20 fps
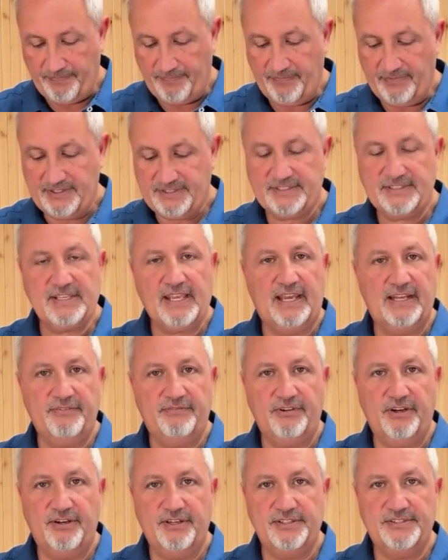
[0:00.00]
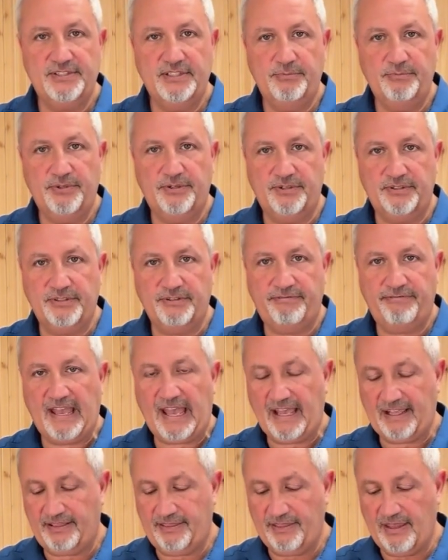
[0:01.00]
This is kind of very similar in the
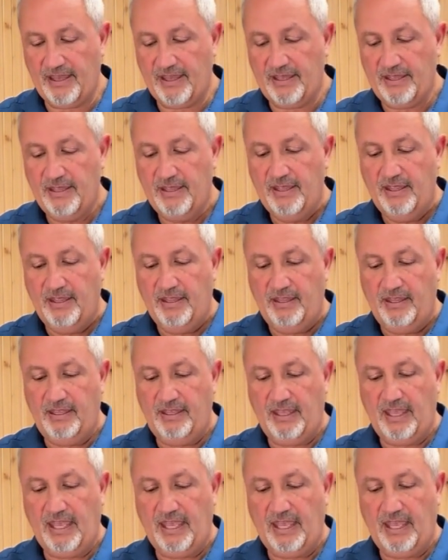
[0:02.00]
fact that it